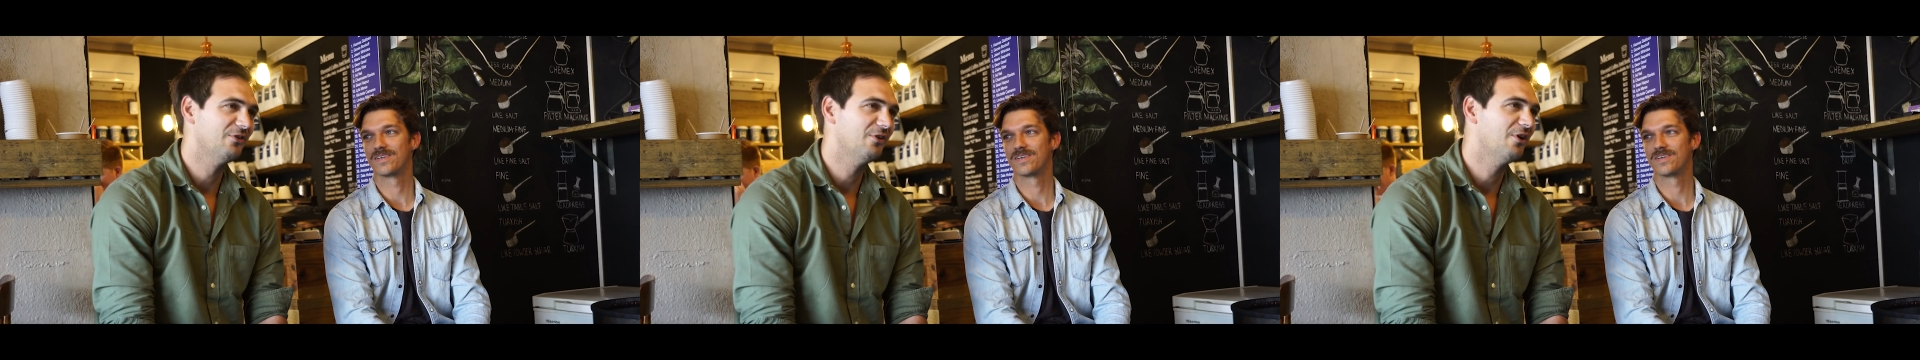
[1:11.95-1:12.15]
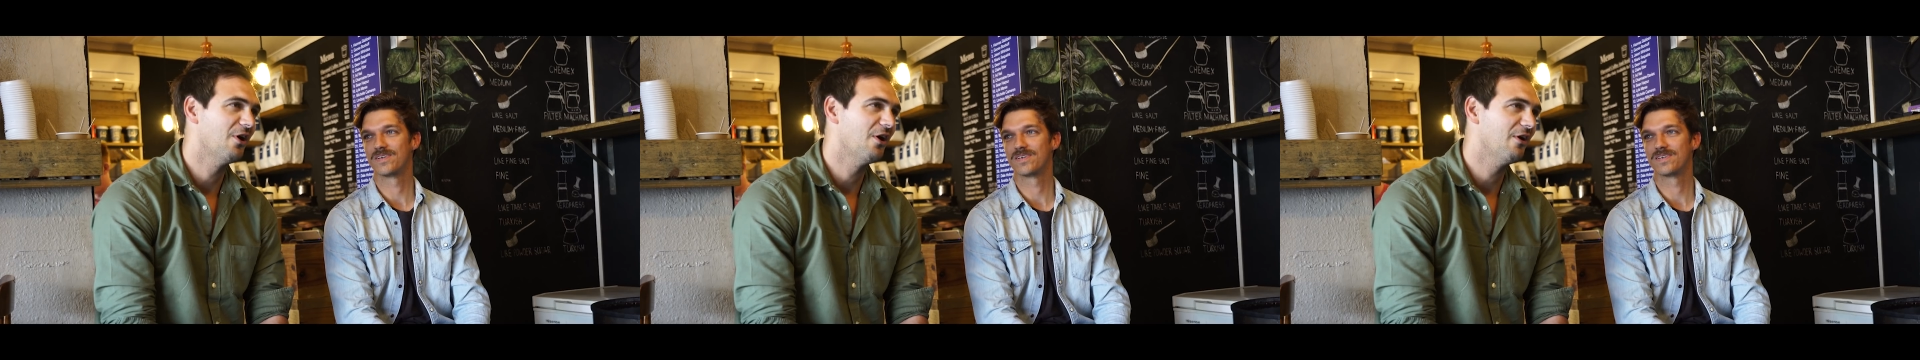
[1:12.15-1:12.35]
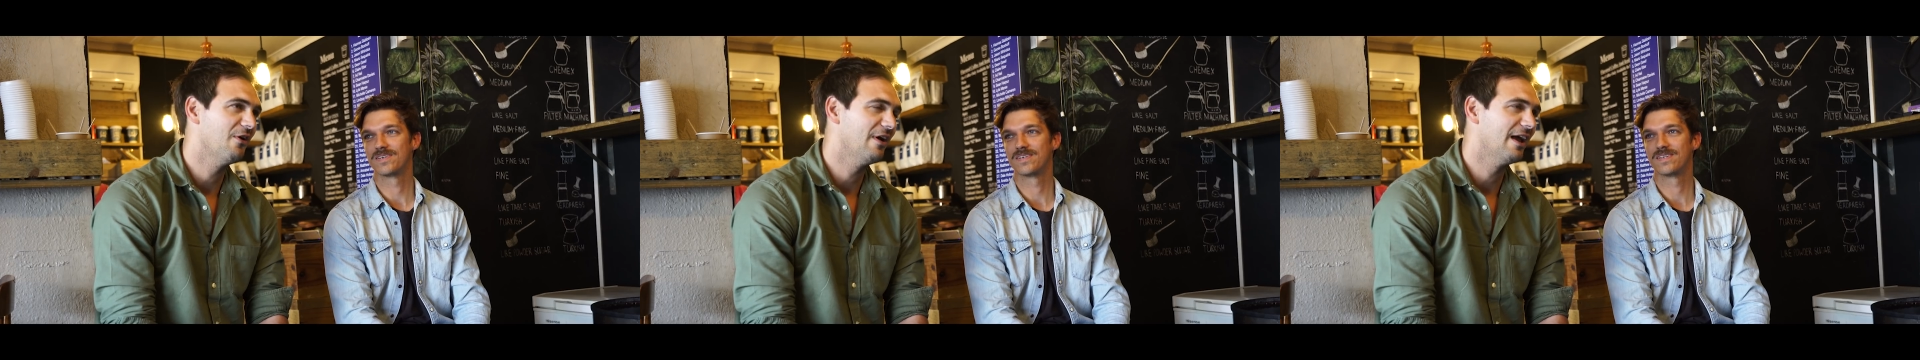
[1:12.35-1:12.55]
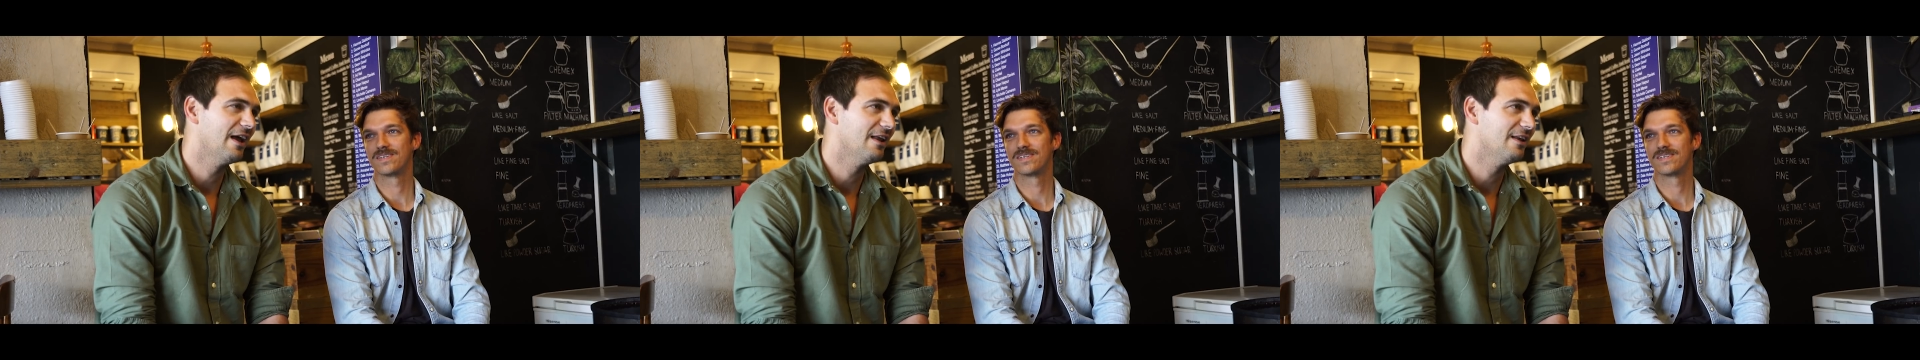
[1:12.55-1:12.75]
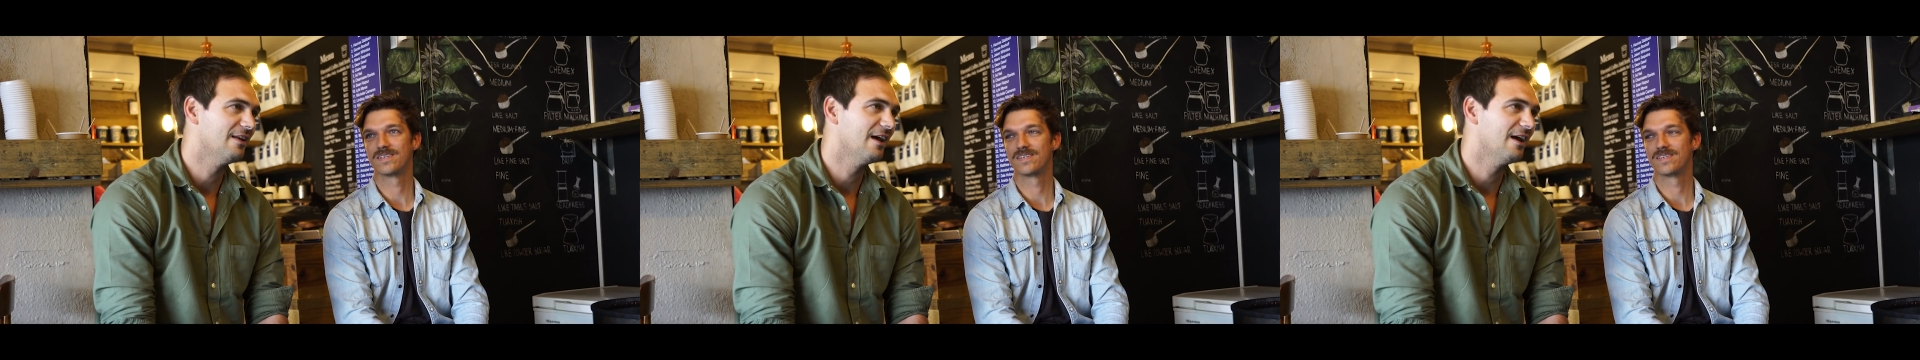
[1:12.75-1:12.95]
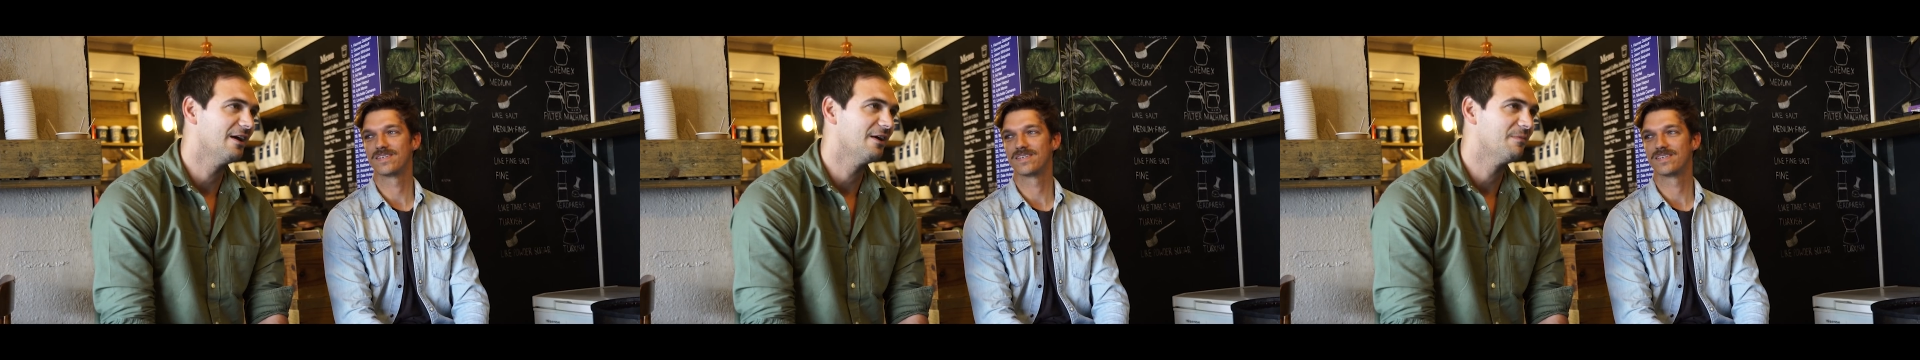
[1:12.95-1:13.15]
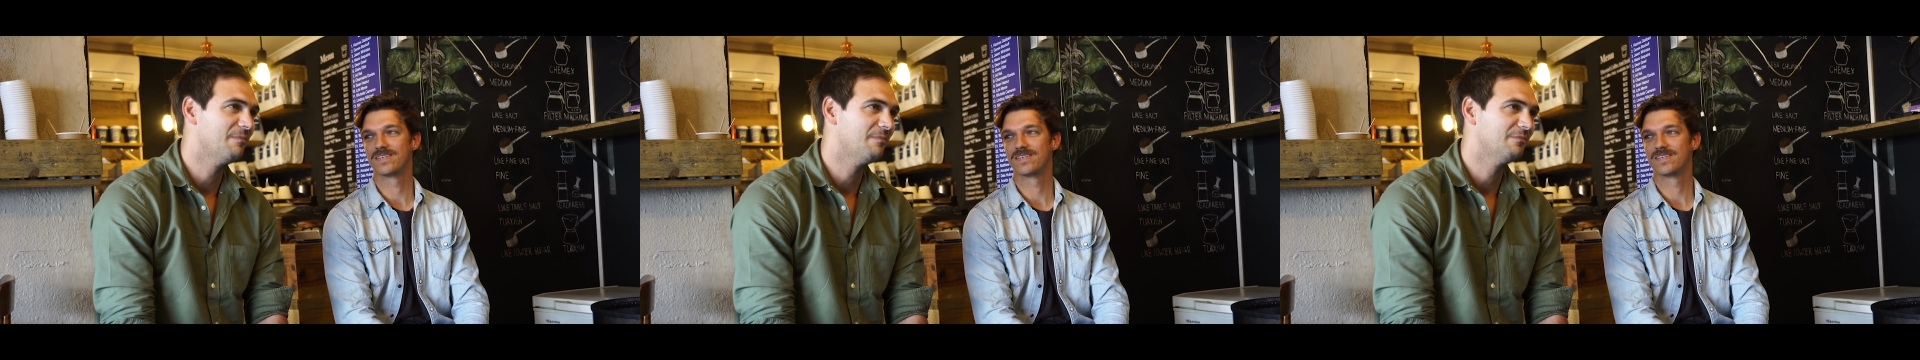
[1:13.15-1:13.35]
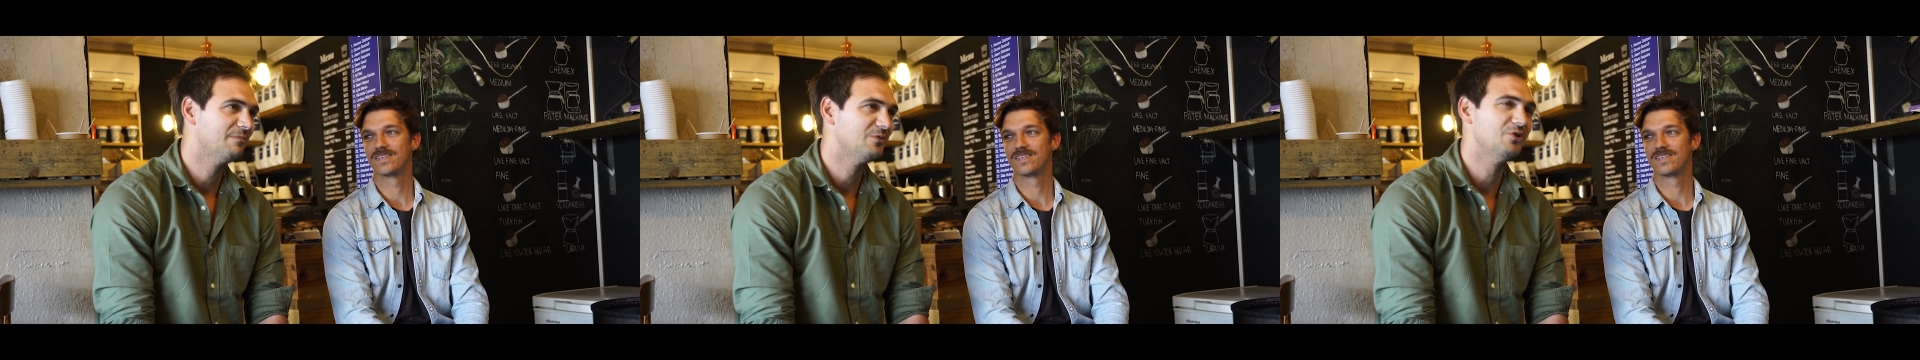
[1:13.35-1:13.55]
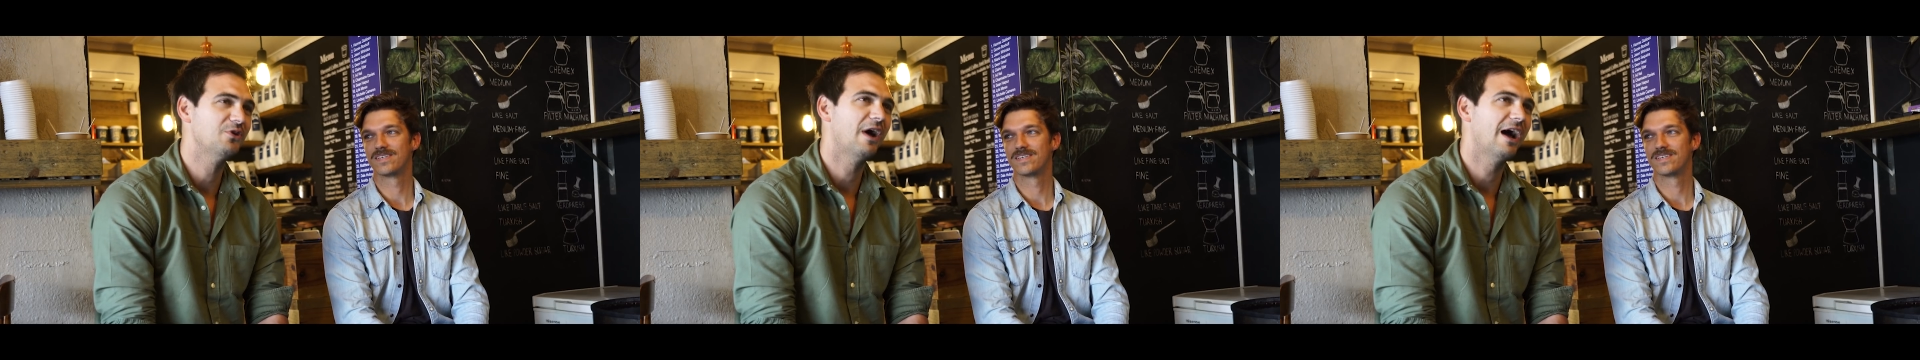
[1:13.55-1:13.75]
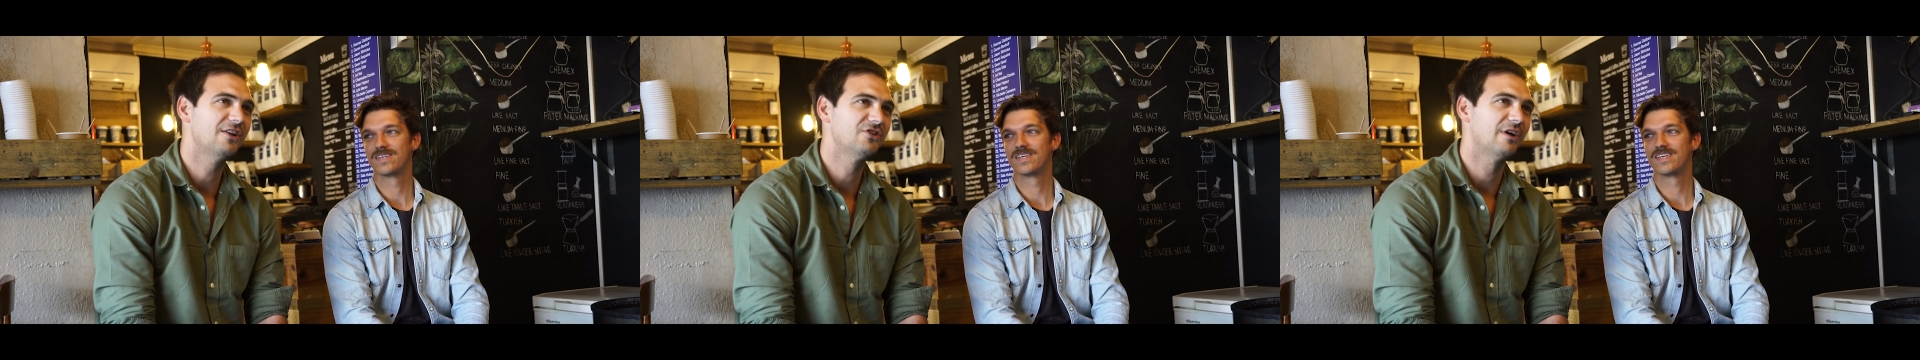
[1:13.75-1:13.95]
Speaker 1: go and uh, do
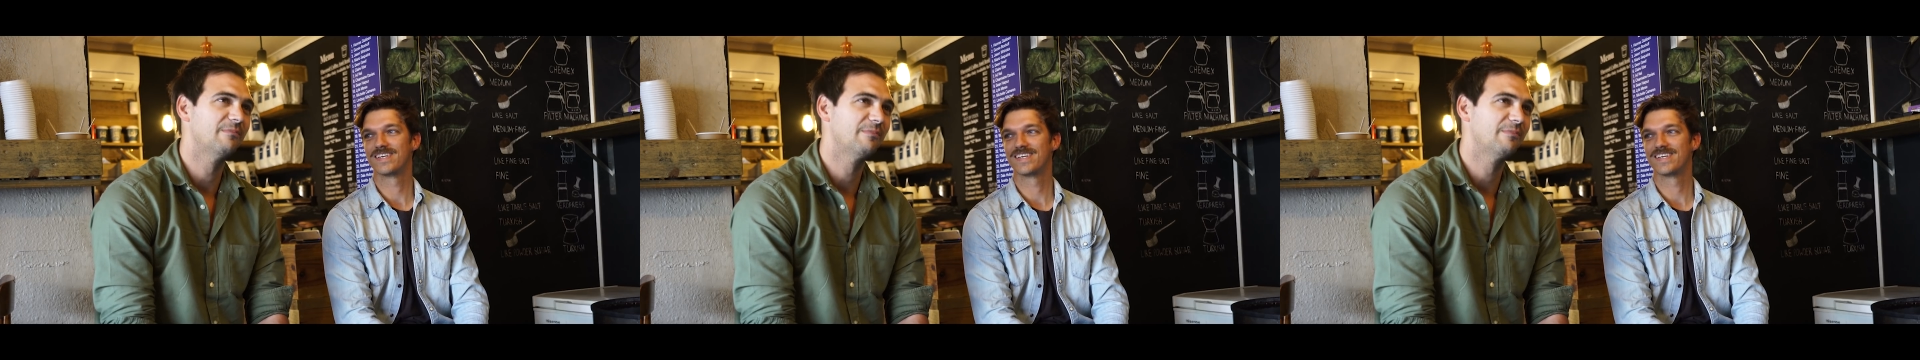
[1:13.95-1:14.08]
high jump.